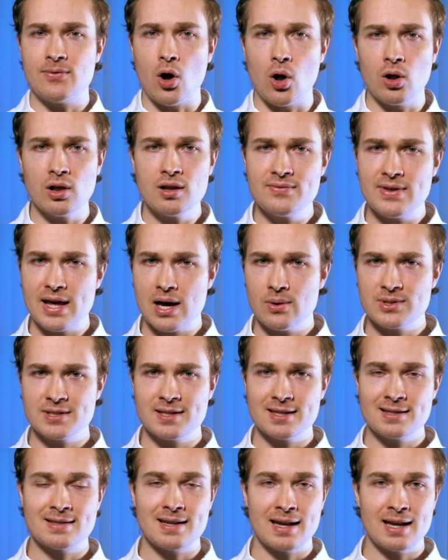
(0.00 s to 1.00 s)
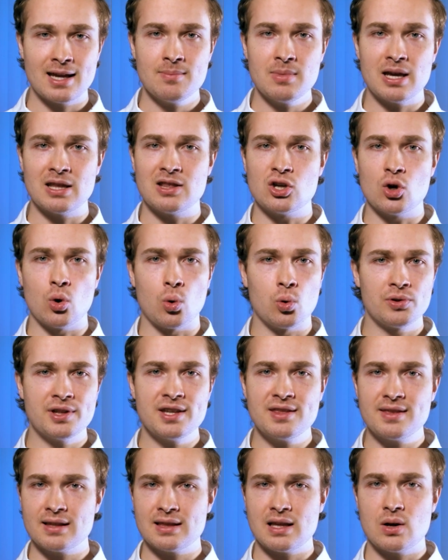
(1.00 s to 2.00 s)
all of that was the same and the only
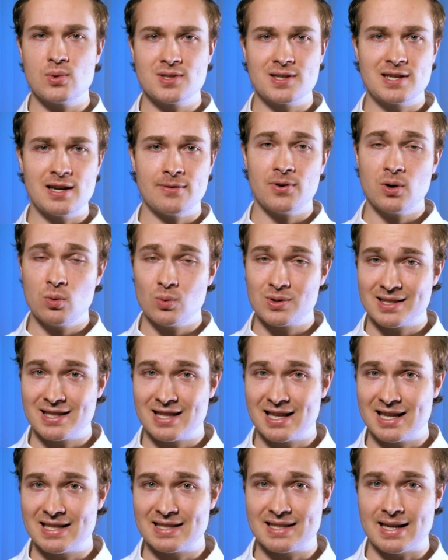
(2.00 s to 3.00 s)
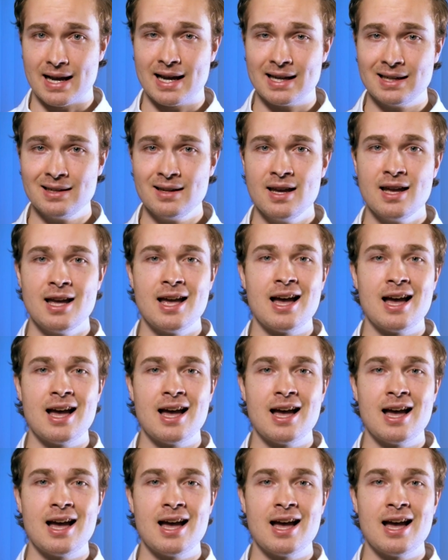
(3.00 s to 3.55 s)
thing that was different was the design,